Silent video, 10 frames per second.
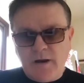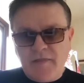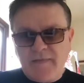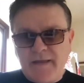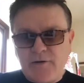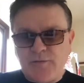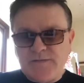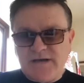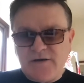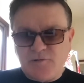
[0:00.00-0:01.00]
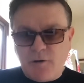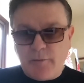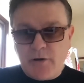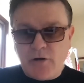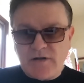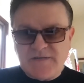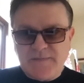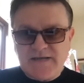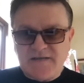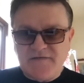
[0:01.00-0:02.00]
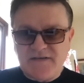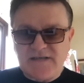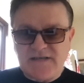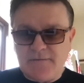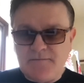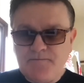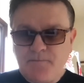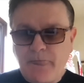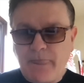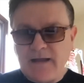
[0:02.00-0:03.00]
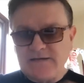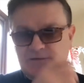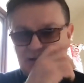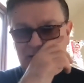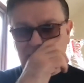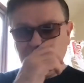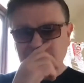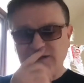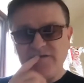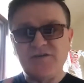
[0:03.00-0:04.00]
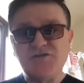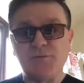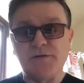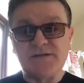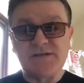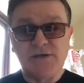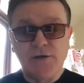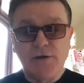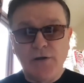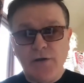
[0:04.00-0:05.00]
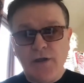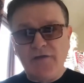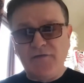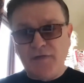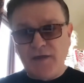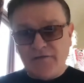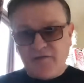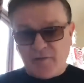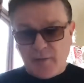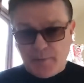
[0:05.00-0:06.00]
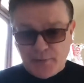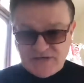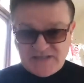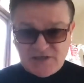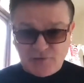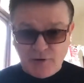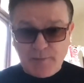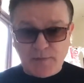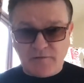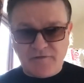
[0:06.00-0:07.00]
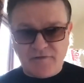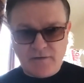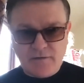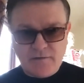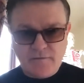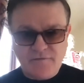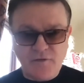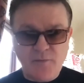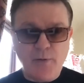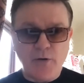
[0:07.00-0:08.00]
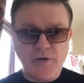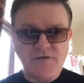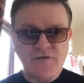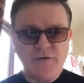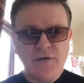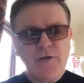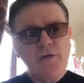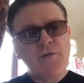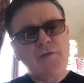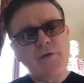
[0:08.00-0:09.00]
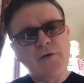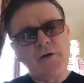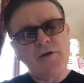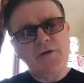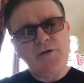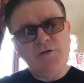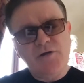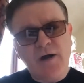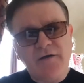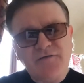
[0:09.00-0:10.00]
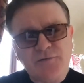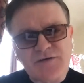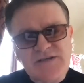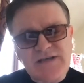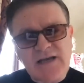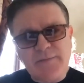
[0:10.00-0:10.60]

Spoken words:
I think that comes down to what we call specificity. And so there are those individuals, if you think of it from a prescriptive viewpoint, you have to understand a